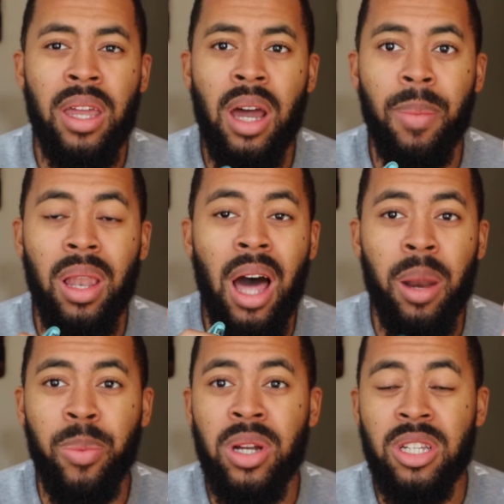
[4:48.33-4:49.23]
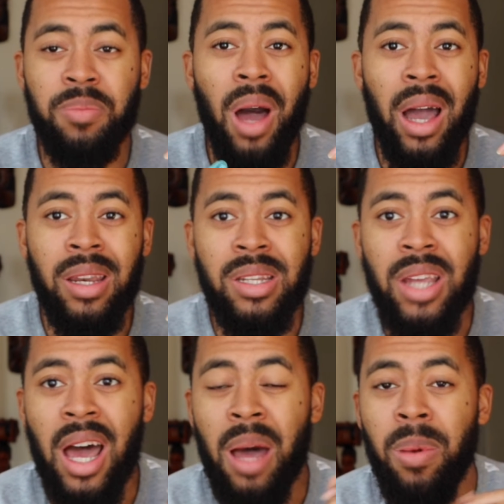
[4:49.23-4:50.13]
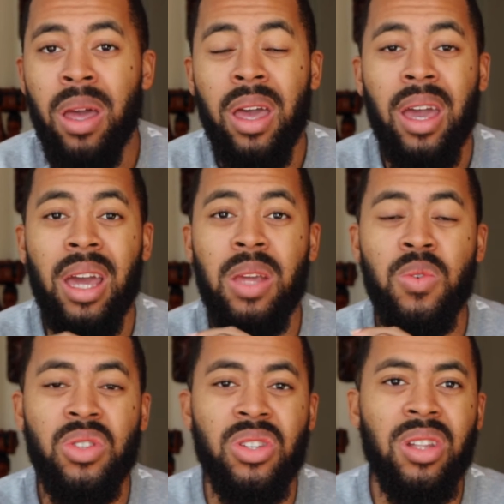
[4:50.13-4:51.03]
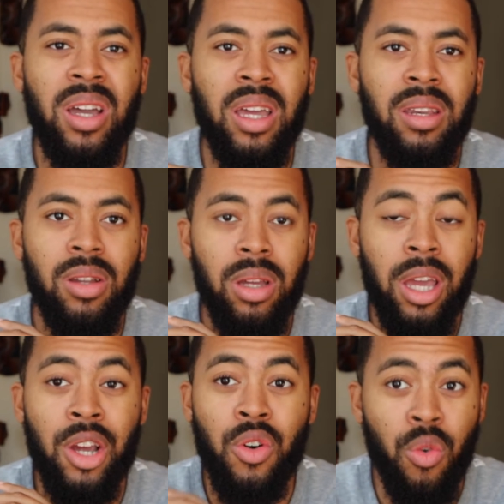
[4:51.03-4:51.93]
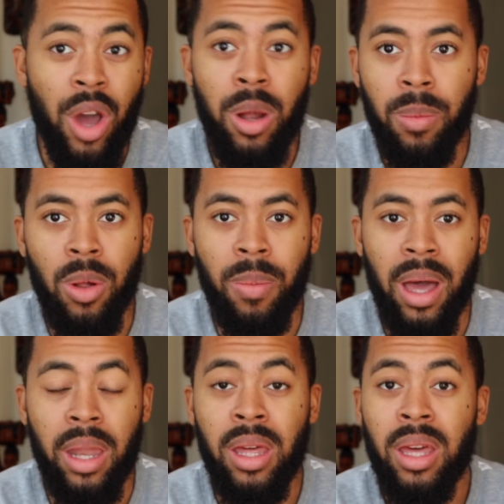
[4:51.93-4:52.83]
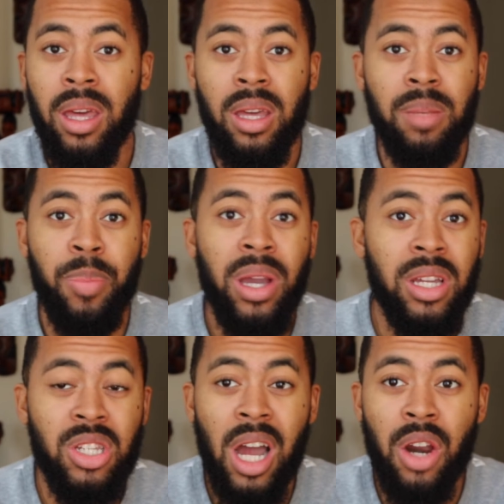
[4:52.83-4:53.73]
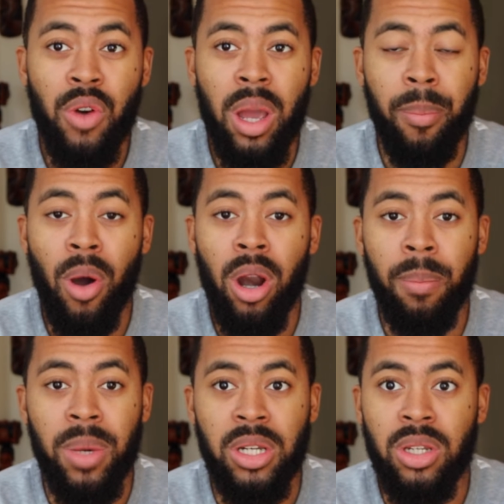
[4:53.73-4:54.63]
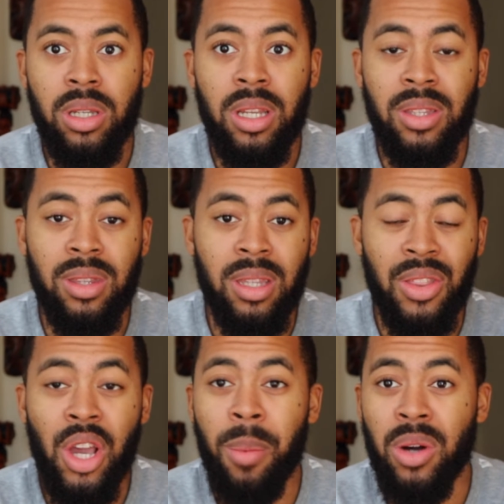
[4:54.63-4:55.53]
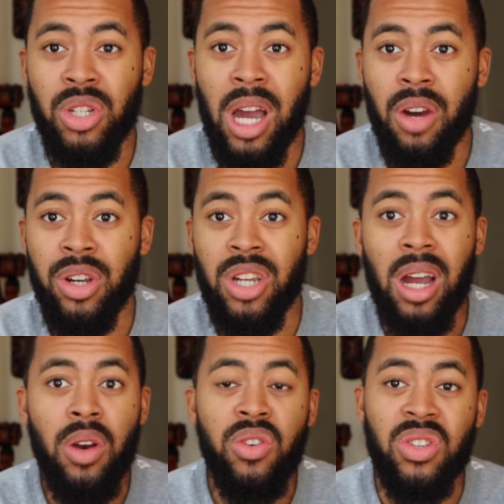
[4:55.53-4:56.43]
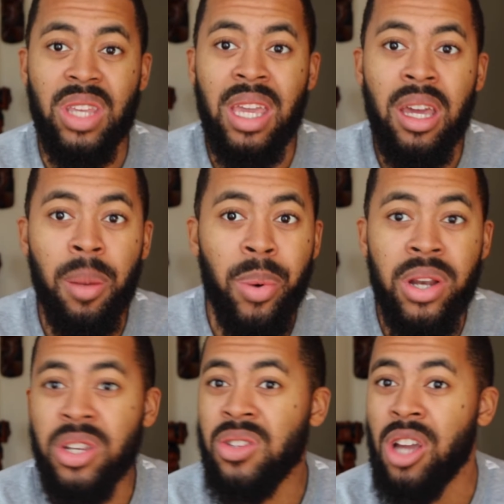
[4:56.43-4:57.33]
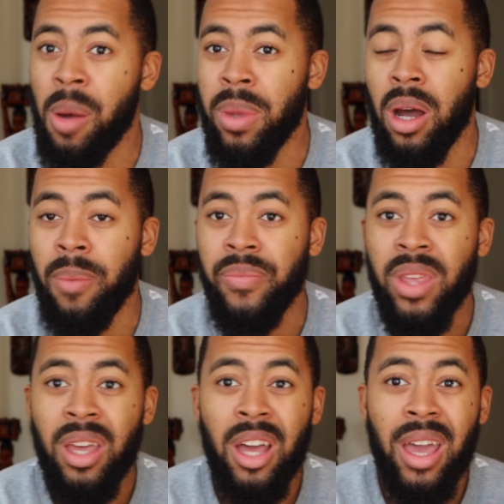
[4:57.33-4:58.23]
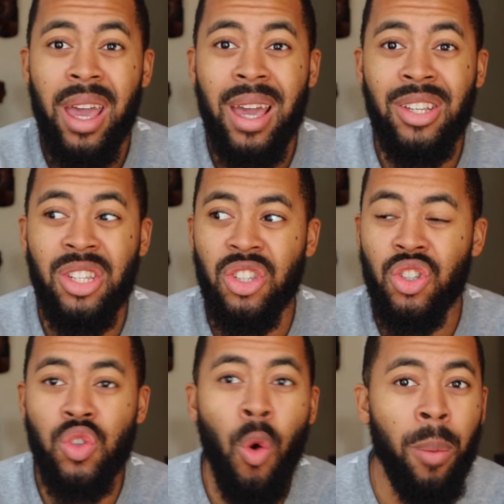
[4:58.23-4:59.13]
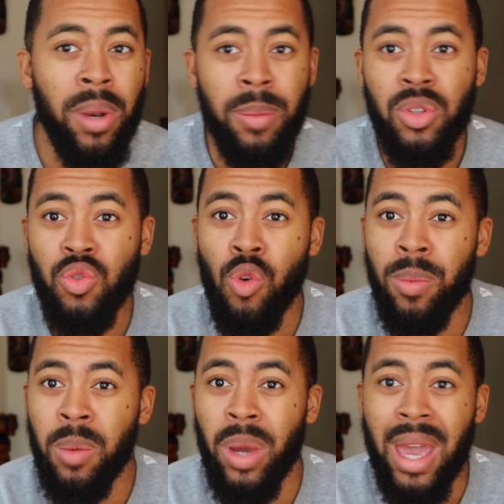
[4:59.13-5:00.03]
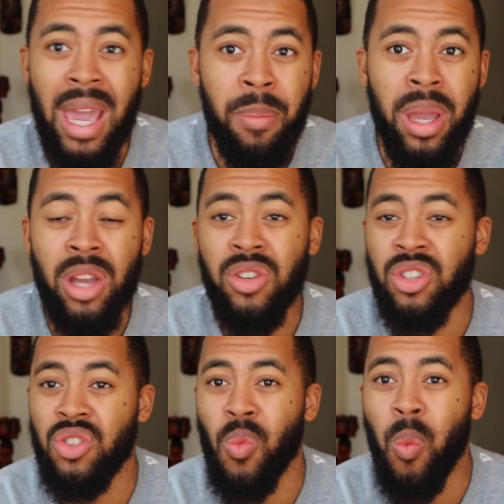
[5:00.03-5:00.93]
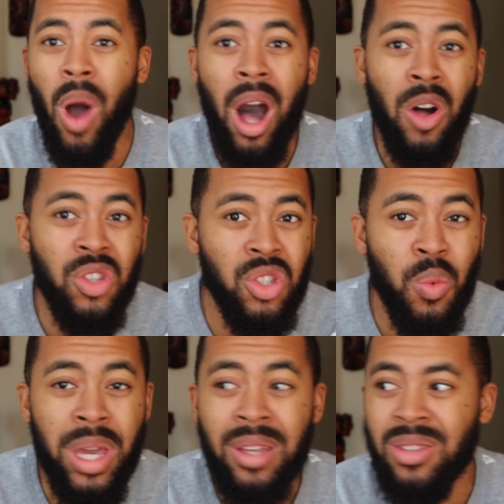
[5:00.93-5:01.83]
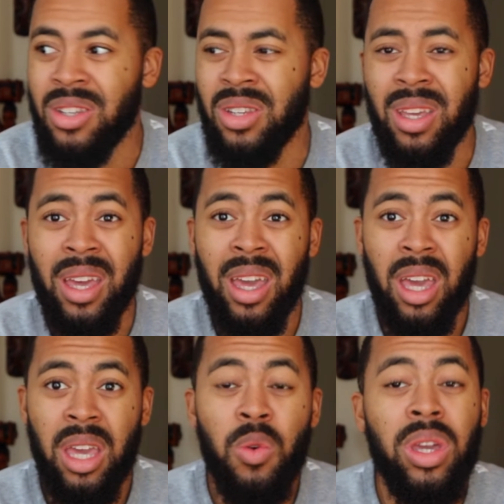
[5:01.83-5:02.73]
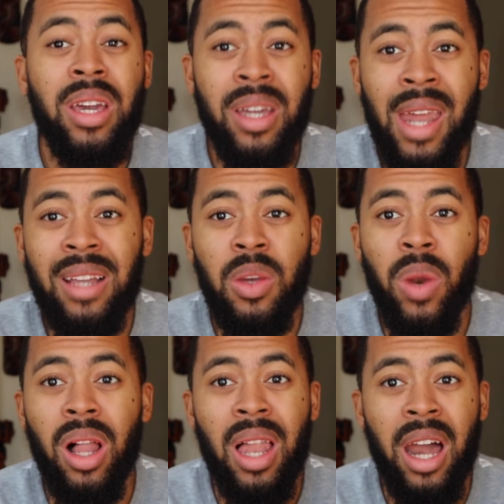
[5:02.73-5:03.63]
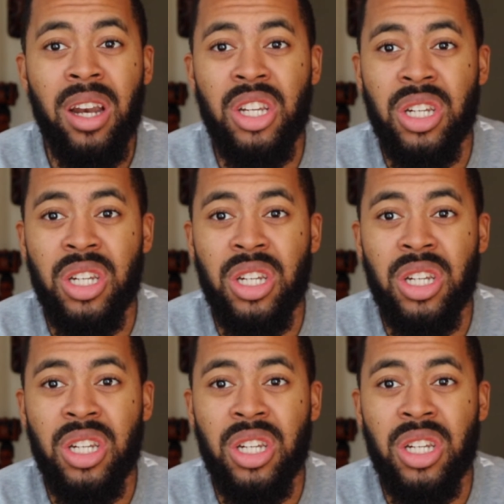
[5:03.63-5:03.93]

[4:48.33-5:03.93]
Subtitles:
up a lot of punches behind the jab, and he was just looking incredible, man, picking Jacare apart. But the thing about Jacare is just eating the punches, coming up, and just storming him with haymakers, just wild swings, and he connected with a lot of the